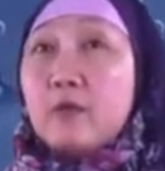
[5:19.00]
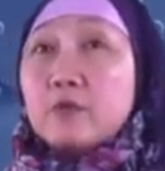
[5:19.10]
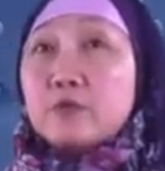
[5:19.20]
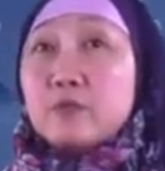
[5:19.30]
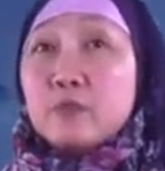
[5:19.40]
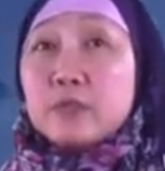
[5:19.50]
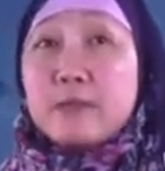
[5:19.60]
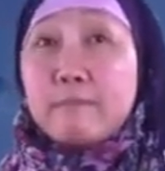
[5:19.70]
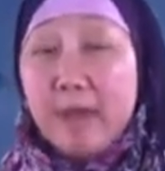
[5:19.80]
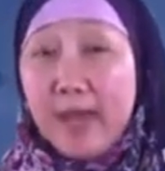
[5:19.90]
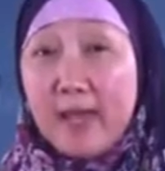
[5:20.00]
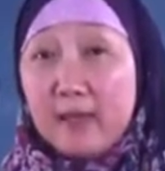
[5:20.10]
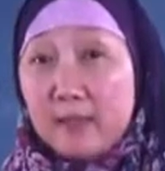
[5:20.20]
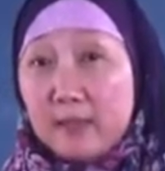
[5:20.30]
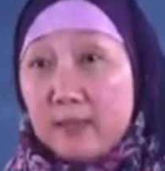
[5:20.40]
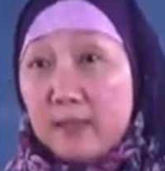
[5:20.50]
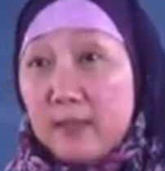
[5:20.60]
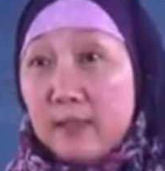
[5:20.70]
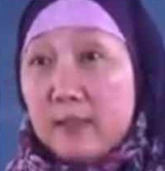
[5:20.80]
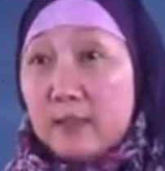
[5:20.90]
feel how to give back
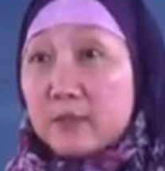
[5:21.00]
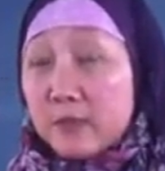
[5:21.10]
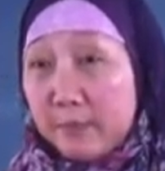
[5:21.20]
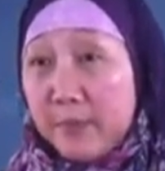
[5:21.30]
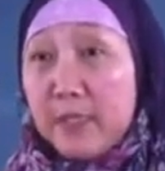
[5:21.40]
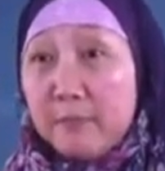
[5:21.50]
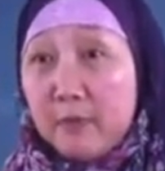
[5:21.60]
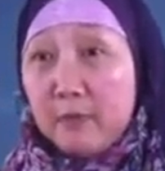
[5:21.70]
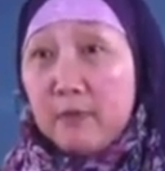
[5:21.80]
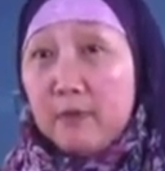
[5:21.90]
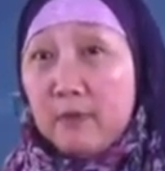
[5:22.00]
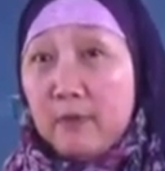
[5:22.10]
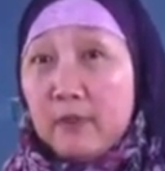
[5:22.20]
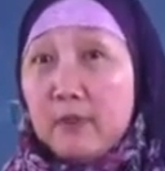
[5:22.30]
to the people,